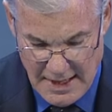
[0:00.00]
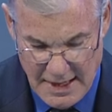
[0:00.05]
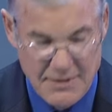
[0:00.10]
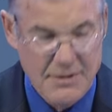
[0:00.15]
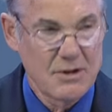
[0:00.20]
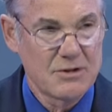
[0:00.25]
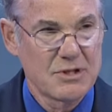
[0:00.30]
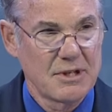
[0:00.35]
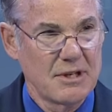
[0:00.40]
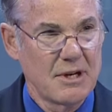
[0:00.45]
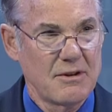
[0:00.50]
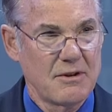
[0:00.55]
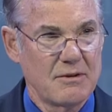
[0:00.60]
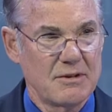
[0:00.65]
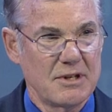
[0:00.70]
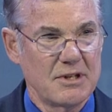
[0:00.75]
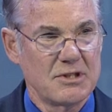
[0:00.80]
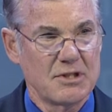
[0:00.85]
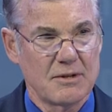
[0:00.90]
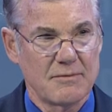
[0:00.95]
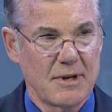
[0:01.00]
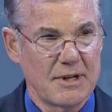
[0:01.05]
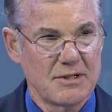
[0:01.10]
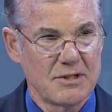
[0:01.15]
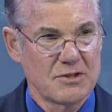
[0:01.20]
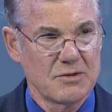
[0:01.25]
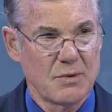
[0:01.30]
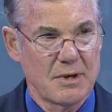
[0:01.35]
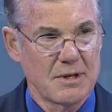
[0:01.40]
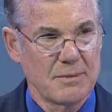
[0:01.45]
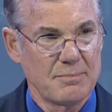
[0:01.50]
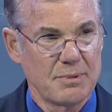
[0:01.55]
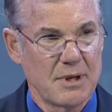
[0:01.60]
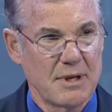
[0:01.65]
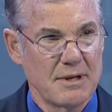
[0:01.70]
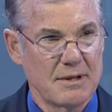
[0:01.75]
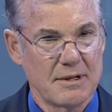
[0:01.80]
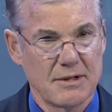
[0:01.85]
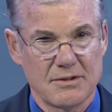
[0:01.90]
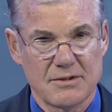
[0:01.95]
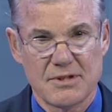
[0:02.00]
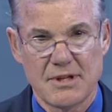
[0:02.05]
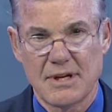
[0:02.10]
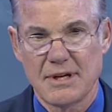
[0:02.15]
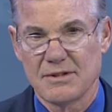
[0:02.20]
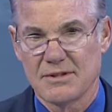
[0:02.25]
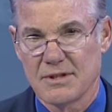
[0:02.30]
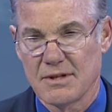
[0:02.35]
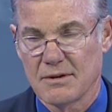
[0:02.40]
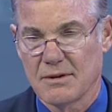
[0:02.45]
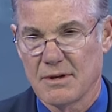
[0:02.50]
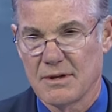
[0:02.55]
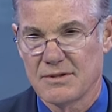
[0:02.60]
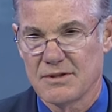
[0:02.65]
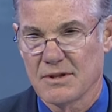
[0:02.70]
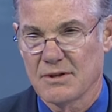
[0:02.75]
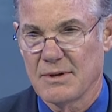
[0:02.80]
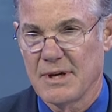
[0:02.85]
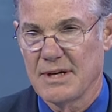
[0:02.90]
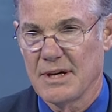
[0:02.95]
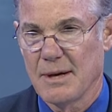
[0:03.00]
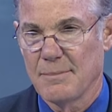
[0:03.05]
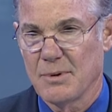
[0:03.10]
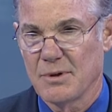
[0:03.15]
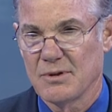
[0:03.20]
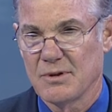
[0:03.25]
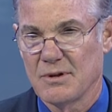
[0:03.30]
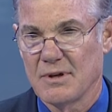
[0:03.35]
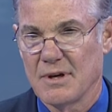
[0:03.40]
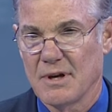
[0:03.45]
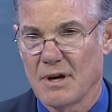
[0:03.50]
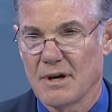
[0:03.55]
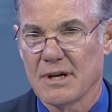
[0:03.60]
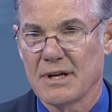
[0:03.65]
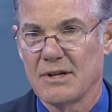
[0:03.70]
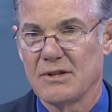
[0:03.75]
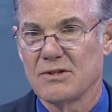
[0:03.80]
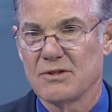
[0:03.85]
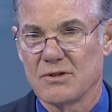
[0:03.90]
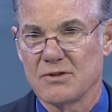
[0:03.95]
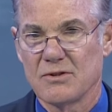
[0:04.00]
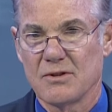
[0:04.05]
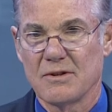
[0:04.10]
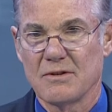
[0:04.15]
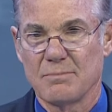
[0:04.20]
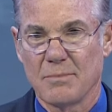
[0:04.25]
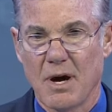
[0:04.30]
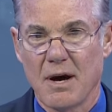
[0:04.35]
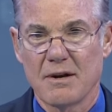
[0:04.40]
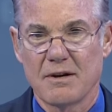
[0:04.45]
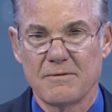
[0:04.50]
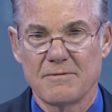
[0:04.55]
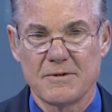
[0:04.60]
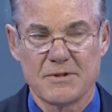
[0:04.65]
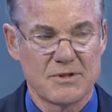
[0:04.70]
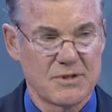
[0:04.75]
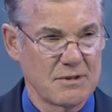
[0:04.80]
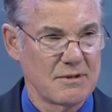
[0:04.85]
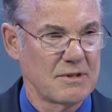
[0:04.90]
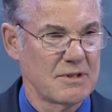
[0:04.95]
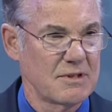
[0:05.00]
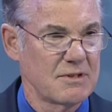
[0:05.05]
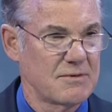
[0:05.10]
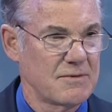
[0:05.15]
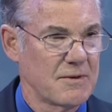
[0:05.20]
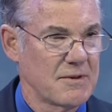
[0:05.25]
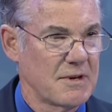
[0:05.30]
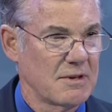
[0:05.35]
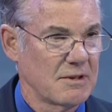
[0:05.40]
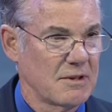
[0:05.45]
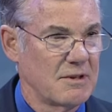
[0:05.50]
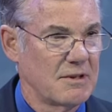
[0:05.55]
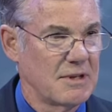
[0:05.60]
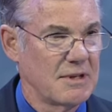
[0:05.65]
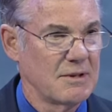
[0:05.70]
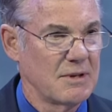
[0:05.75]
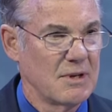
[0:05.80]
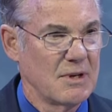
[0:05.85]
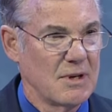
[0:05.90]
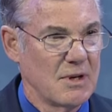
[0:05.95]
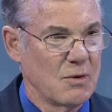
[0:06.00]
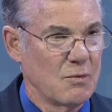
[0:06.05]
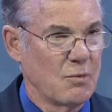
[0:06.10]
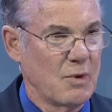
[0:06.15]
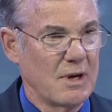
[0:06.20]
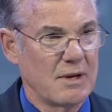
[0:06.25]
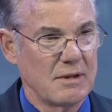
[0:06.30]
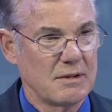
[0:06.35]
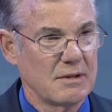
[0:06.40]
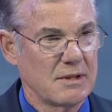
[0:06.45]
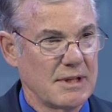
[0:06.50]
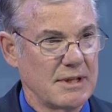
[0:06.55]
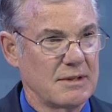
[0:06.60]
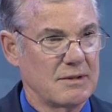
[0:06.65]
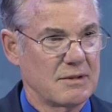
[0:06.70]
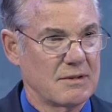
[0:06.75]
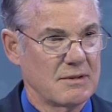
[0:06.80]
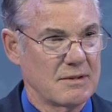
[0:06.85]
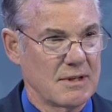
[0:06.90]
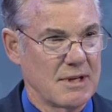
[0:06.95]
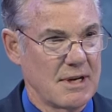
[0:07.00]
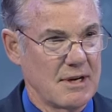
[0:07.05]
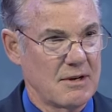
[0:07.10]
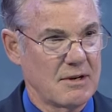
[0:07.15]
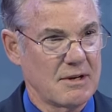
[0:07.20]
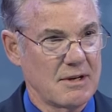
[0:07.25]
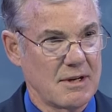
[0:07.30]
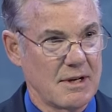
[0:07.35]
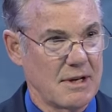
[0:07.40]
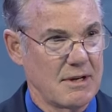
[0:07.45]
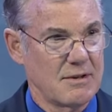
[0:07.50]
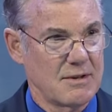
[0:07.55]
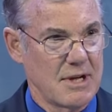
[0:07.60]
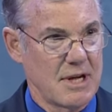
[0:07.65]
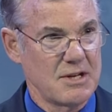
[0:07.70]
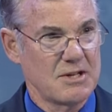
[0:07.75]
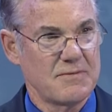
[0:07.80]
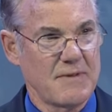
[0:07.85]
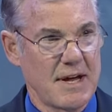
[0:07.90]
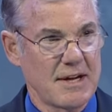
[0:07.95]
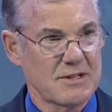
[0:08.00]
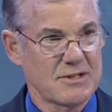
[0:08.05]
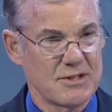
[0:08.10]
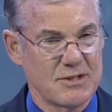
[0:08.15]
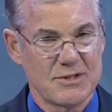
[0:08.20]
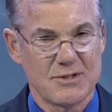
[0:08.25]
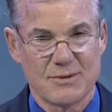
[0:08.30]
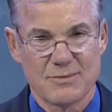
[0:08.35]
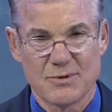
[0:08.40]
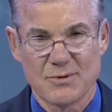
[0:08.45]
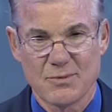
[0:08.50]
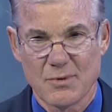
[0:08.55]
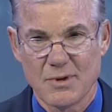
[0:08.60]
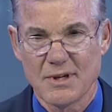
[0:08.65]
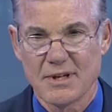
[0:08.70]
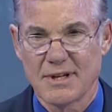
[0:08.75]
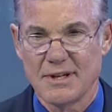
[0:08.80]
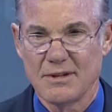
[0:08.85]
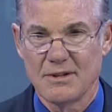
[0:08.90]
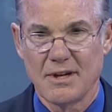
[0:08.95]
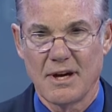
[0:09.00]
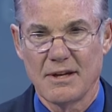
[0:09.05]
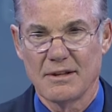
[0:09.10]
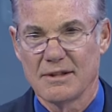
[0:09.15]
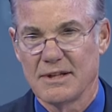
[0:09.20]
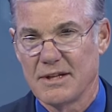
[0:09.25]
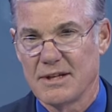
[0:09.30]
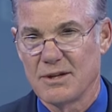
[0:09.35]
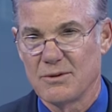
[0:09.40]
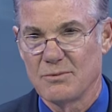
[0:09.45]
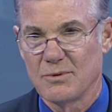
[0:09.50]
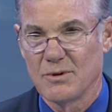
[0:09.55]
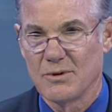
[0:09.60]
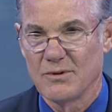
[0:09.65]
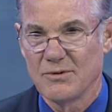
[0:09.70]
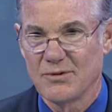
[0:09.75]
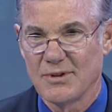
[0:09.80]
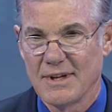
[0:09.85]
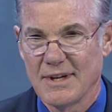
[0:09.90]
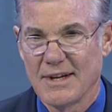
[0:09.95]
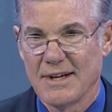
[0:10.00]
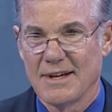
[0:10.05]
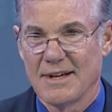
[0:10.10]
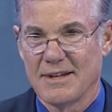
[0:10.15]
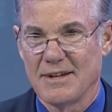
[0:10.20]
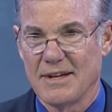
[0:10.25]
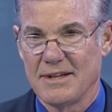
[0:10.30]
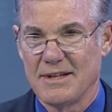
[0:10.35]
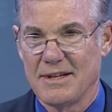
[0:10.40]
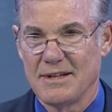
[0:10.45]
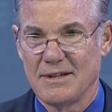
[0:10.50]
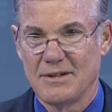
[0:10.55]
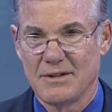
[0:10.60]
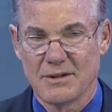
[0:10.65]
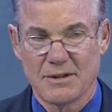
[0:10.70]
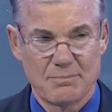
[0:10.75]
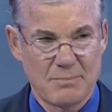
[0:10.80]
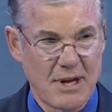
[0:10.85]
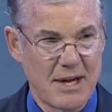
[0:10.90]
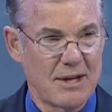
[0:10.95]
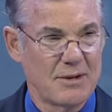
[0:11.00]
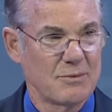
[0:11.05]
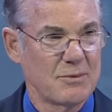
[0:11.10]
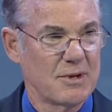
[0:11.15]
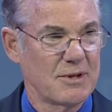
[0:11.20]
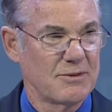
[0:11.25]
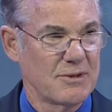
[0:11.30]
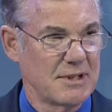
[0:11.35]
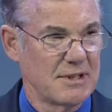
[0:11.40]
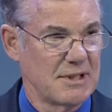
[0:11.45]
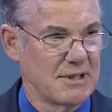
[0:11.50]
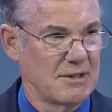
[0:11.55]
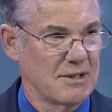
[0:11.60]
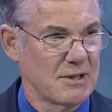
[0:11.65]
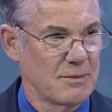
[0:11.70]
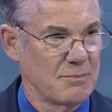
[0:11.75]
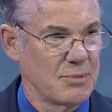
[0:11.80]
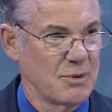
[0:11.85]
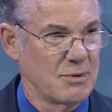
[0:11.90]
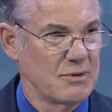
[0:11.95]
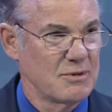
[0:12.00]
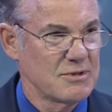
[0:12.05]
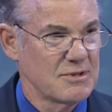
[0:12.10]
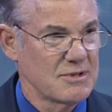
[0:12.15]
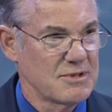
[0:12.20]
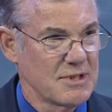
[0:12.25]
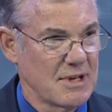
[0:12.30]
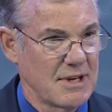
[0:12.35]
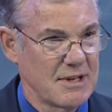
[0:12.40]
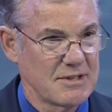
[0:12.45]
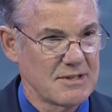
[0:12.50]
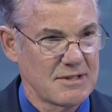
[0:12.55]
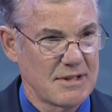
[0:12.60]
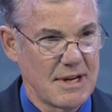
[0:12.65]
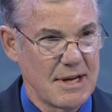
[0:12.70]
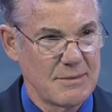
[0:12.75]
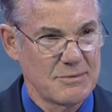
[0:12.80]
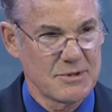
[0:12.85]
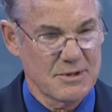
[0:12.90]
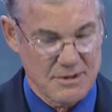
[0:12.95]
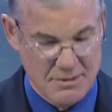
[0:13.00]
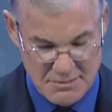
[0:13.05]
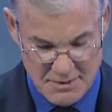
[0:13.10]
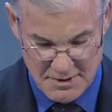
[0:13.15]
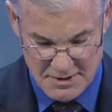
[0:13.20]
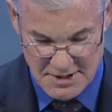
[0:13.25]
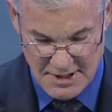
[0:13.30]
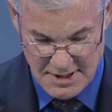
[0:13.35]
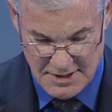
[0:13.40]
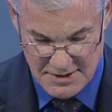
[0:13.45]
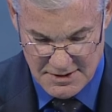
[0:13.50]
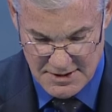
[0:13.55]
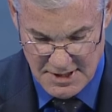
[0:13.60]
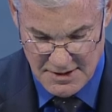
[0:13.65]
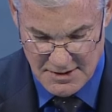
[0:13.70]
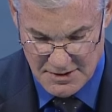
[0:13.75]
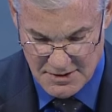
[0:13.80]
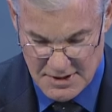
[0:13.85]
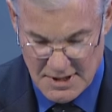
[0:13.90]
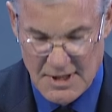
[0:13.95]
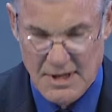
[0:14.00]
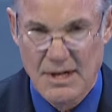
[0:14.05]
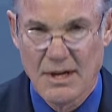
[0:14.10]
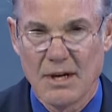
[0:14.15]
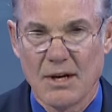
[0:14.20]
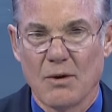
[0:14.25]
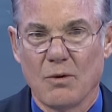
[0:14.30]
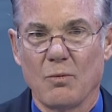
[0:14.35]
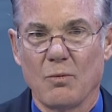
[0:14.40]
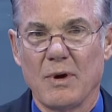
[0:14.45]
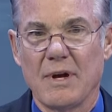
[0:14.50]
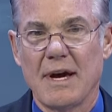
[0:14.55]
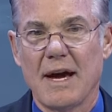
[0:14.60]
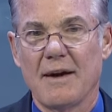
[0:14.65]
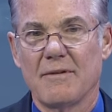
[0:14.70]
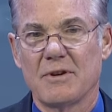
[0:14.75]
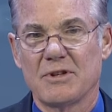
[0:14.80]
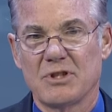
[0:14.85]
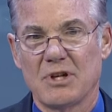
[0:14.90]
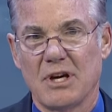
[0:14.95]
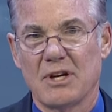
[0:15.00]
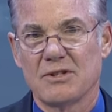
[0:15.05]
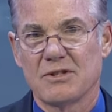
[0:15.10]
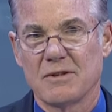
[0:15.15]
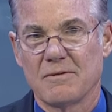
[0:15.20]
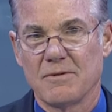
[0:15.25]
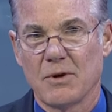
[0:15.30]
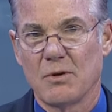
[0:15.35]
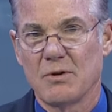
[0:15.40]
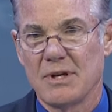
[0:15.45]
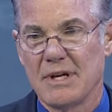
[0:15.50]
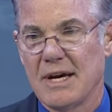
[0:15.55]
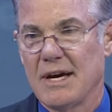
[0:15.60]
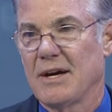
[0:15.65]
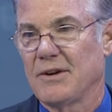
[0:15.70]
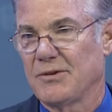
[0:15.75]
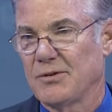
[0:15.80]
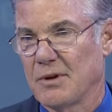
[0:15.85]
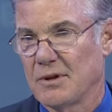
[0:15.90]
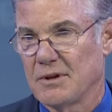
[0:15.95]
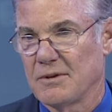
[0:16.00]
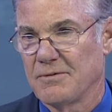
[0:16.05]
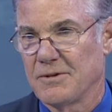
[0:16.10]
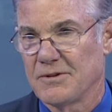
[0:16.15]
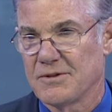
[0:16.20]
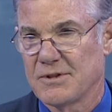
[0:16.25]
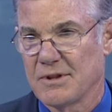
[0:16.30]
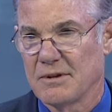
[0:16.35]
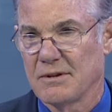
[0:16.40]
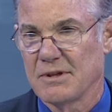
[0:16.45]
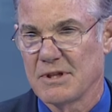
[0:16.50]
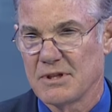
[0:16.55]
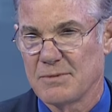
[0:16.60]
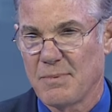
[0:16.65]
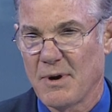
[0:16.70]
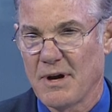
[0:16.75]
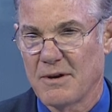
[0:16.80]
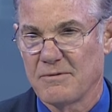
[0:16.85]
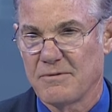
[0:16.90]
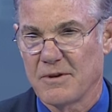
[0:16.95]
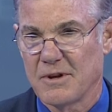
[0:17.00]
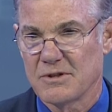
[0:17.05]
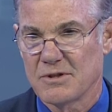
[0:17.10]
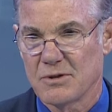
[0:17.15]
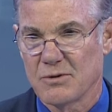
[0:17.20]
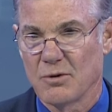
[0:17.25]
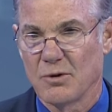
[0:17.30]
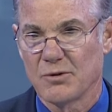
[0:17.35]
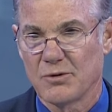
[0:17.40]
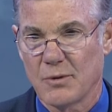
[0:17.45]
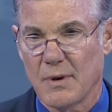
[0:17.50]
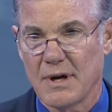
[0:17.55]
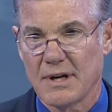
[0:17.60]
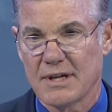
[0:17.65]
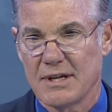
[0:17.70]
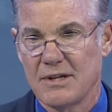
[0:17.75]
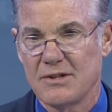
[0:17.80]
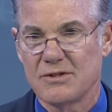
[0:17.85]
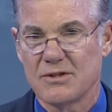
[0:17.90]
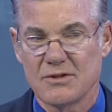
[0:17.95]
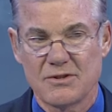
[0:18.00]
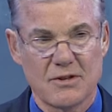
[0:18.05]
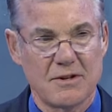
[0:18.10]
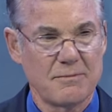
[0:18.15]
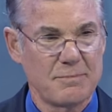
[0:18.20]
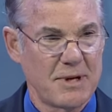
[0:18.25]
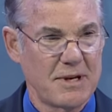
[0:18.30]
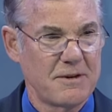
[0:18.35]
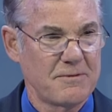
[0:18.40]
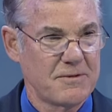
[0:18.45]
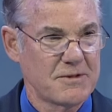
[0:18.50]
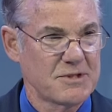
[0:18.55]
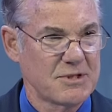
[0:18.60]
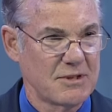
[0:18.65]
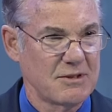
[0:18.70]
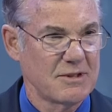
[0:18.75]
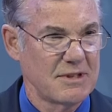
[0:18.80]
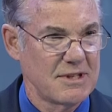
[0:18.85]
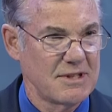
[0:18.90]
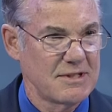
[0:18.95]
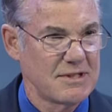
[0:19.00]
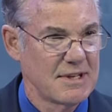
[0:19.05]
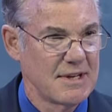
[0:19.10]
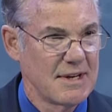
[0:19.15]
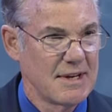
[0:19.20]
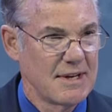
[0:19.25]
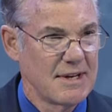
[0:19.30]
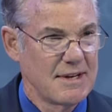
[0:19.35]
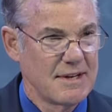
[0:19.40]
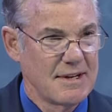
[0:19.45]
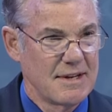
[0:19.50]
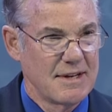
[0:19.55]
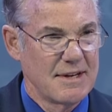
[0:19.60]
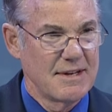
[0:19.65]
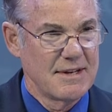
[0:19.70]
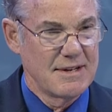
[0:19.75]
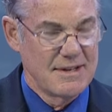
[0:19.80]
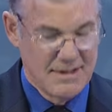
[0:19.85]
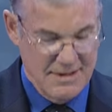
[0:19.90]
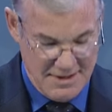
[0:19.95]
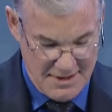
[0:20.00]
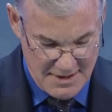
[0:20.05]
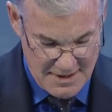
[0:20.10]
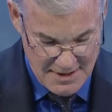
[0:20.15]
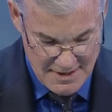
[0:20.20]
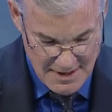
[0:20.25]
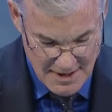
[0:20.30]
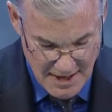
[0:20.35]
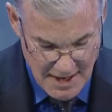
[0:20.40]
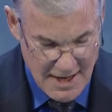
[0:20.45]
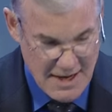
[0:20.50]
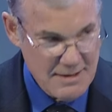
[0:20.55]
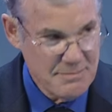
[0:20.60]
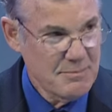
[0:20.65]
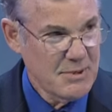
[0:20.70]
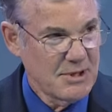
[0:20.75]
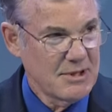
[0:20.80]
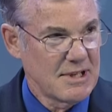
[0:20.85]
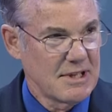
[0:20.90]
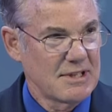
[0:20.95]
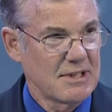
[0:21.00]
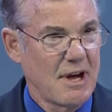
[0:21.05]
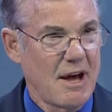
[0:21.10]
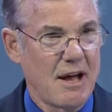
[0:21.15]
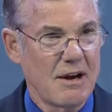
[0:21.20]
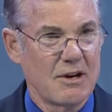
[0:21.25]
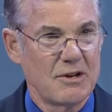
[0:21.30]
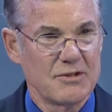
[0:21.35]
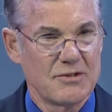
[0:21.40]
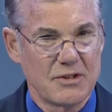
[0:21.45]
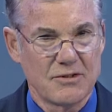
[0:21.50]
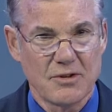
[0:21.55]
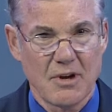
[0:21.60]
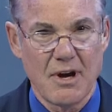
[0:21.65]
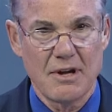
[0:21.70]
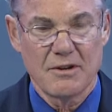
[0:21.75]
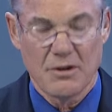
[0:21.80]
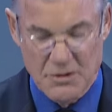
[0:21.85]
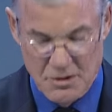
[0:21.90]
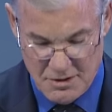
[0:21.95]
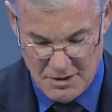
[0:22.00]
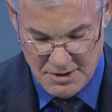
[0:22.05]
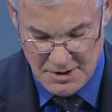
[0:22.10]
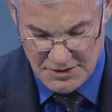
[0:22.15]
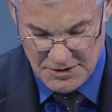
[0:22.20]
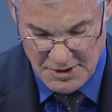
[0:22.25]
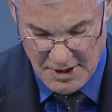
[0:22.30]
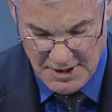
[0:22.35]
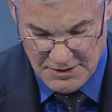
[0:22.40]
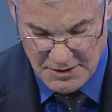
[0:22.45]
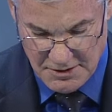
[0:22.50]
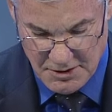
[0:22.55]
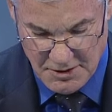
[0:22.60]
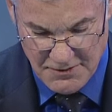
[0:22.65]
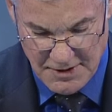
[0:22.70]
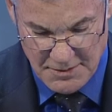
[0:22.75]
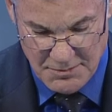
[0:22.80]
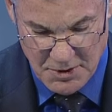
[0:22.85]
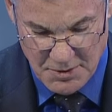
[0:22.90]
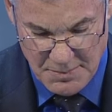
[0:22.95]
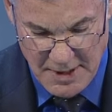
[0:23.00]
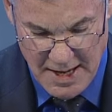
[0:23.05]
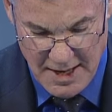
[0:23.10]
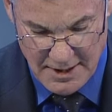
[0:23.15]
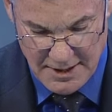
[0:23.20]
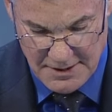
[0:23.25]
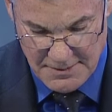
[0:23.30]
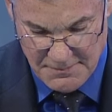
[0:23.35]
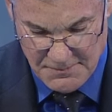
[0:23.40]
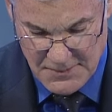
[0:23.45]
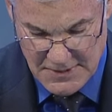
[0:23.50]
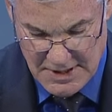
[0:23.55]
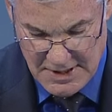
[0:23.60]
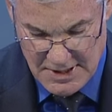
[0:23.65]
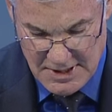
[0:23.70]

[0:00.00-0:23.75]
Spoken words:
And there's another initiative I just want to plug and say it's a great opportunity. Our kids deserve modern facilities for their learning, well-lit, the HVAC systems working, not leaky roofs. They need the bandwidth, they need the computers, the science labs, the career tech centers. We have a chance to vote yes on a facilities bond for our schools. Do our kids deserve better facilities? $9 billion, it's on the November ballot.